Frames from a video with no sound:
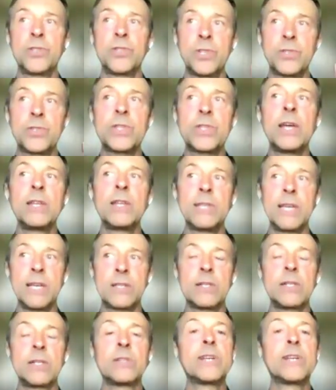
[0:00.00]
It
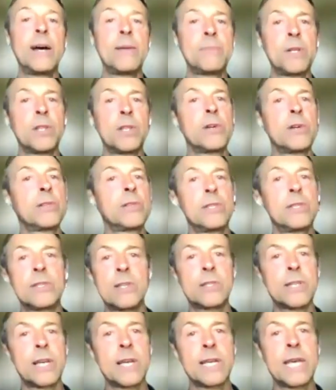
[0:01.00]
takes a little time to learn this.
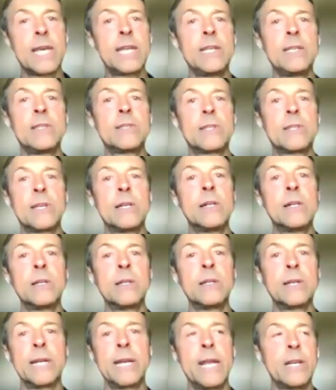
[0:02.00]
It's like any
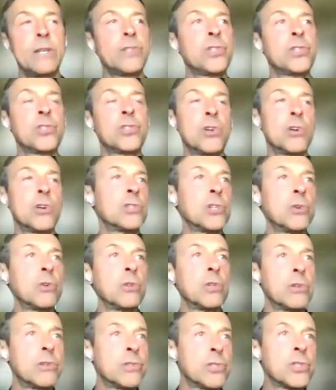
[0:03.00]
skill, like any surgeon who
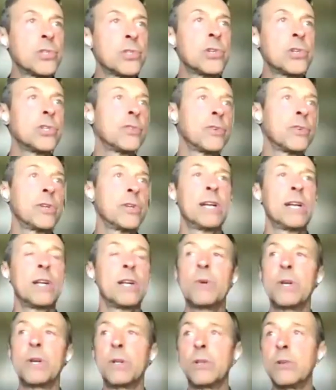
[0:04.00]
learns surgery, or
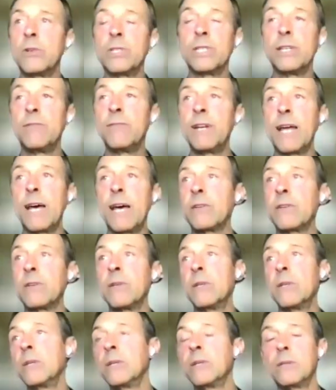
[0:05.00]
anyone who learns even how to
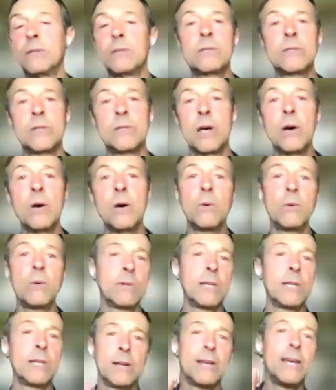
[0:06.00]
sew,
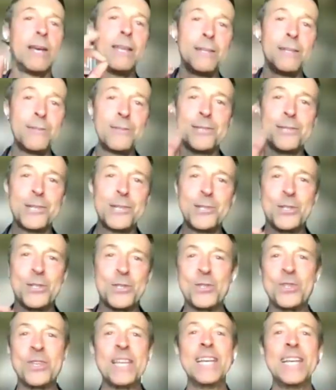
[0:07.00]

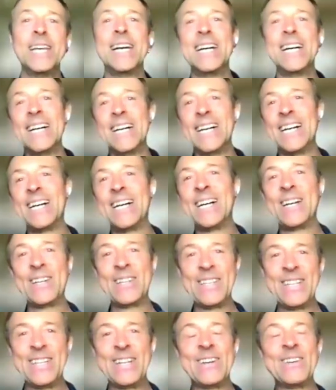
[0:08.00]
incisions.
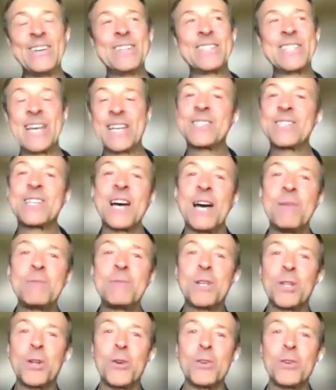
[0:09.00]
It takes time
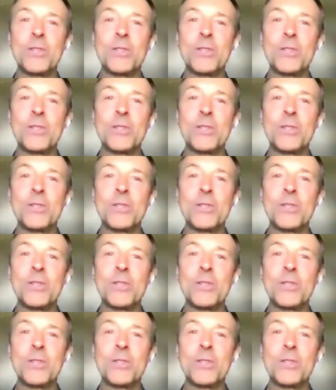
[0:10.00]
to